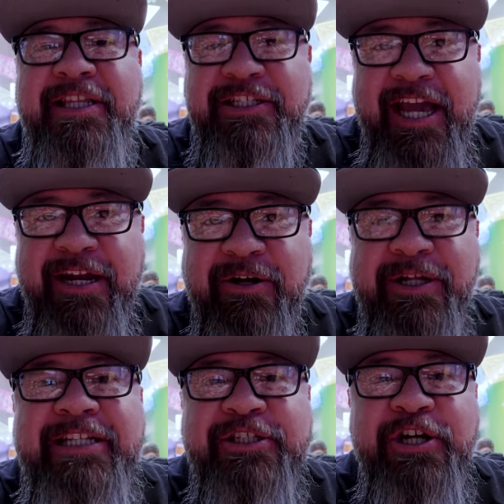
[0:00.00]
to the channel.
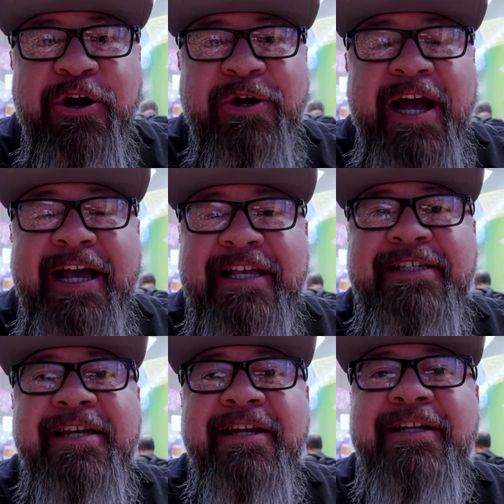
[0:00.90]
It's Joe,
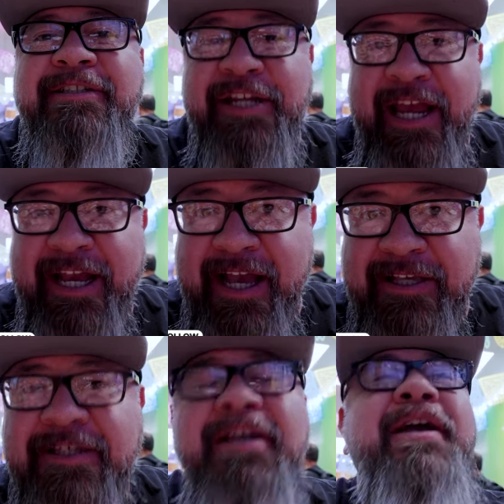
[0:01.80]
guys. Today,
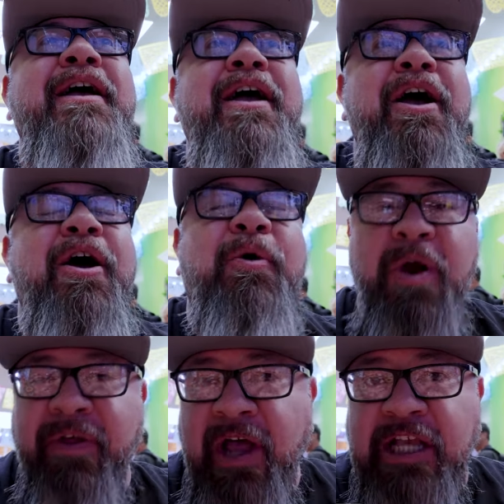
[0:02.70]
guys, we're
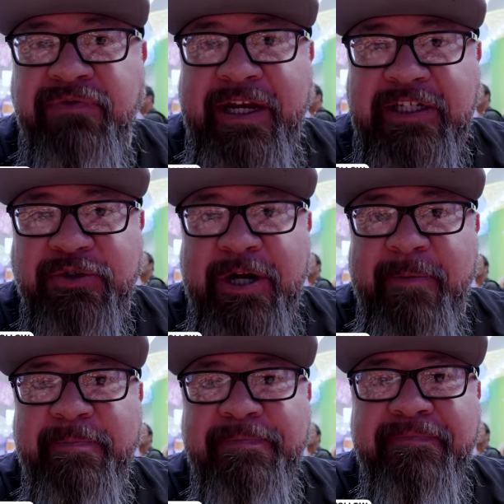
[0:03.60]
on the Las Vegas Strip,
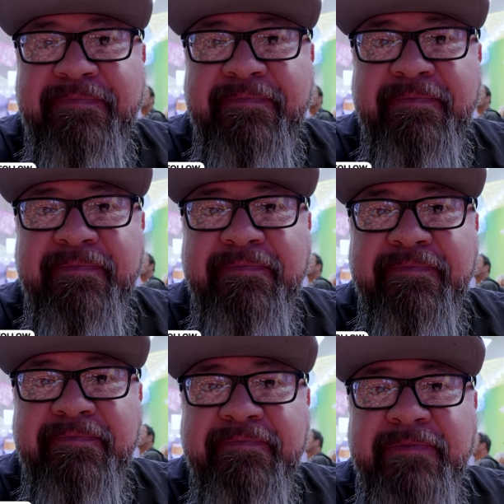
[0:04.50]

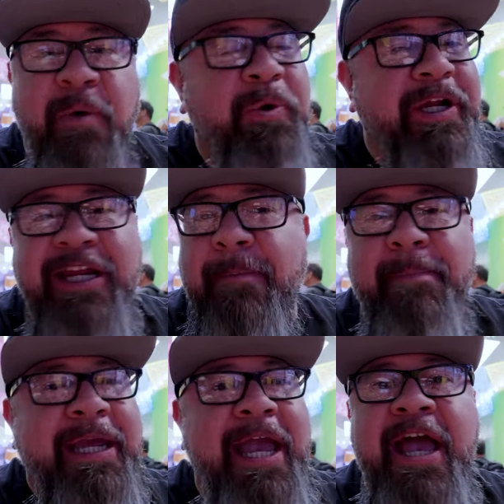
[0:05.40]
and we're gonna eat a
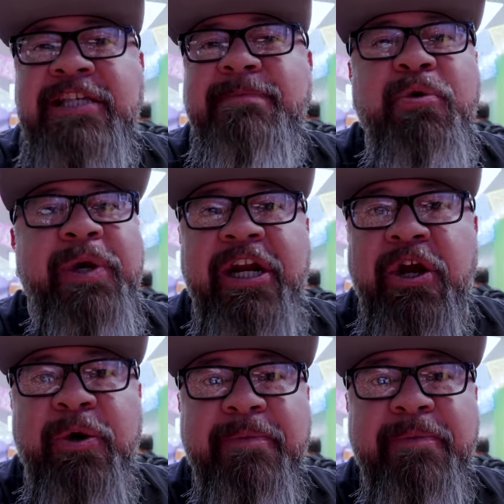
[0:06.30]
big-ass burrito.